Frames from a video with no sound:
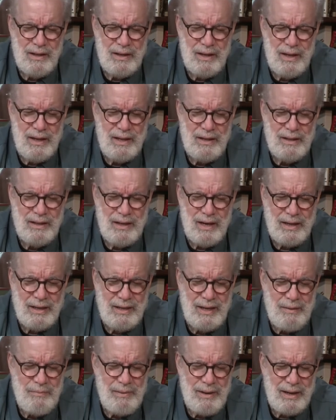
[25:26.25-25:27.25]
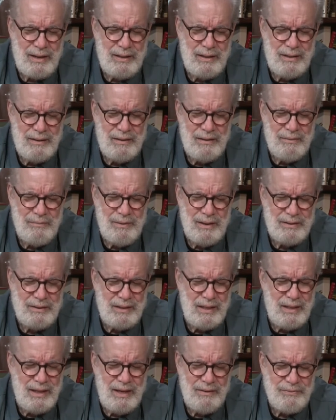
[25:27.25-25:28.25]
And I came back a month
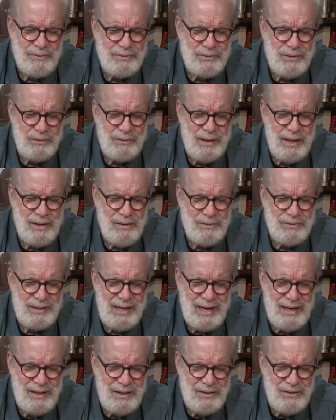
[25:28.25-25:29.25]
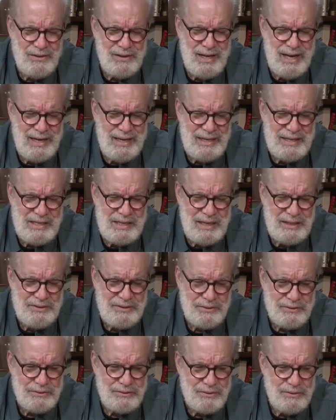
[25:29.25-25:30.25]
and a half or so later, it was 880
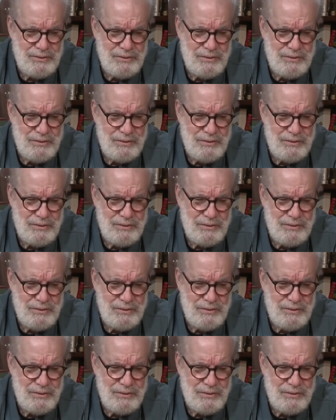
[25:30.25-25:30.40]
teachers.